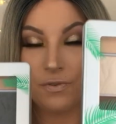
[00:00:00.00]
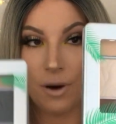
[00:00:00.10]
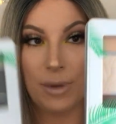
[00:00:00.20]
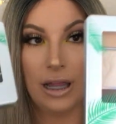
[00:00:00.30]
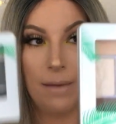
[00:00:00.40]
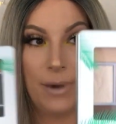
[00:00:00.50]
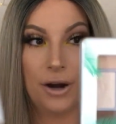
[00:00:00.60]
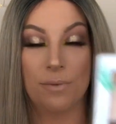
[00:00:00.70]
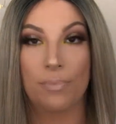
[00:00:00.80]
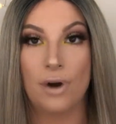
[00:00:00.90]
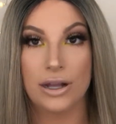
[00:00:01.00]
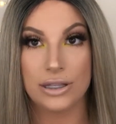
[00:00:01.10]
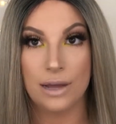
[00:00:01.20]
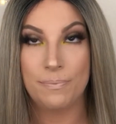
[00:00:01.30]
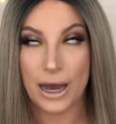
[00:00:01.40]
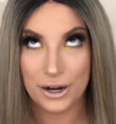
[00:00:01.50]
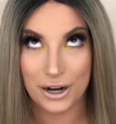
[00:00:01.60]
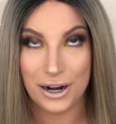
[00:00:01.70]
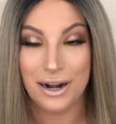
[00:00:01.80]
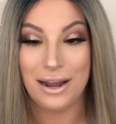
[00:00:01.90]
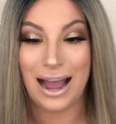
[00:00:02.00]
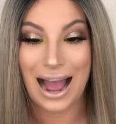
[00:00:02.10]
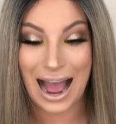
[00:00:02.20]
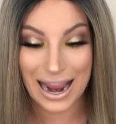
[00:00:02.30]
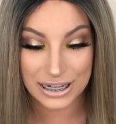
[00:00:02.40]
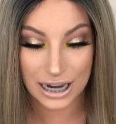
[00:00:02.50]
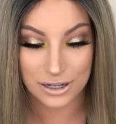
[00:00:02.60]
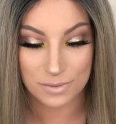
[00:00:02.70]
Formula butter eyeshadows.